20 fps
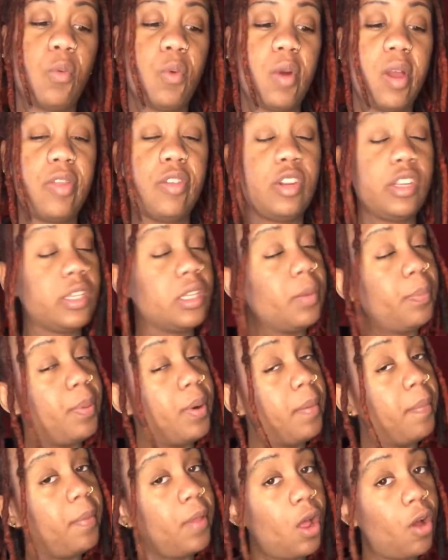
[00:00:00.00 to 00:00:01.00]
the
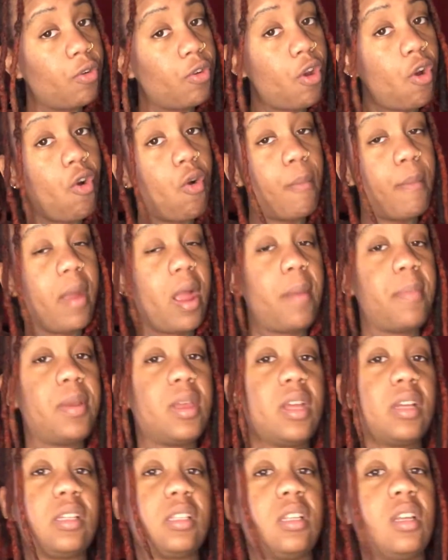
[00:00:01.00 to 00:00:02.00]
poblano or maybe it's
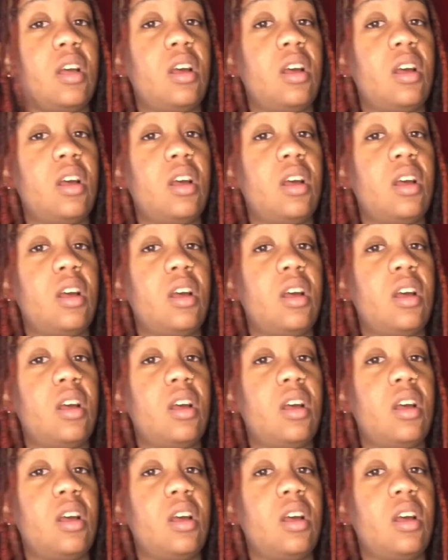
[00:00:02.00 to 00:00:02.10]
a